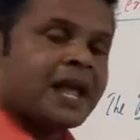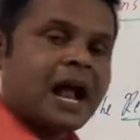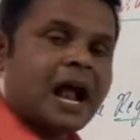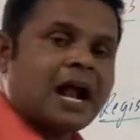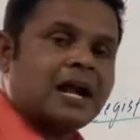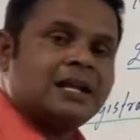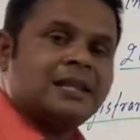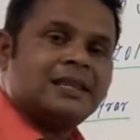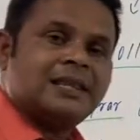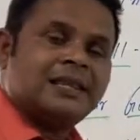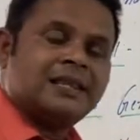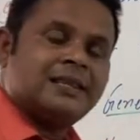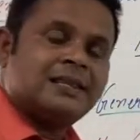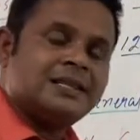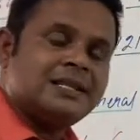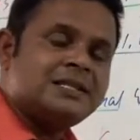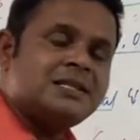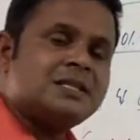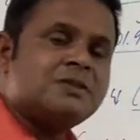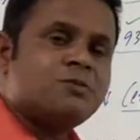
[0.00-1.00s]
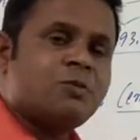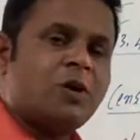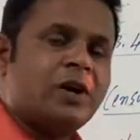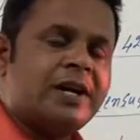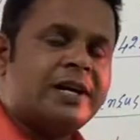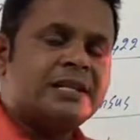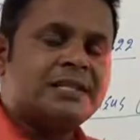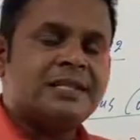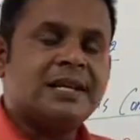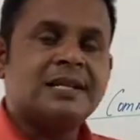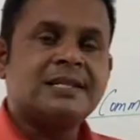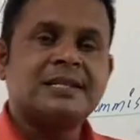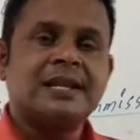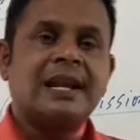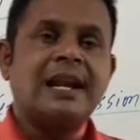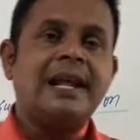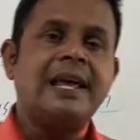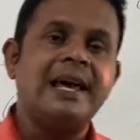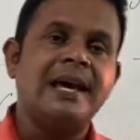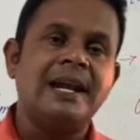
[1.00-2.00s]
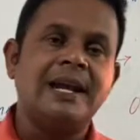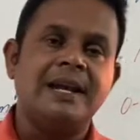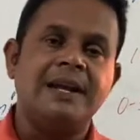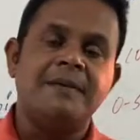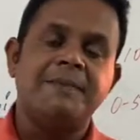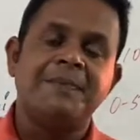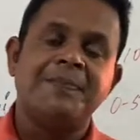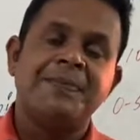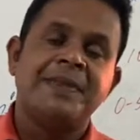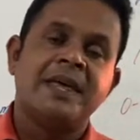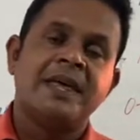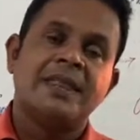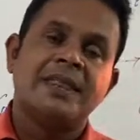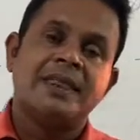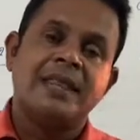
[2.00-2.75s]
and this is what it says clearly,